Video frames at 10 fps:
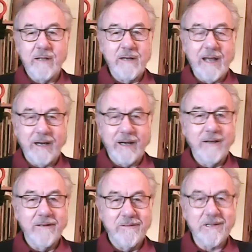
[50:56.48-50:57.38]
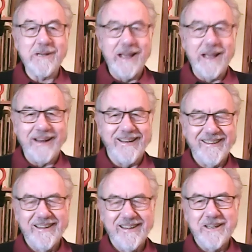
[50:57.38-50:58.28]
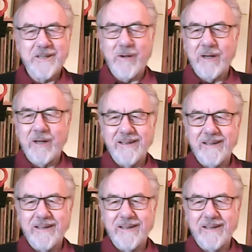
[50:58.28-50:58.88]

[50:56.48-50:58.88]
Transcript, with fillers: luck, just luck. So, I,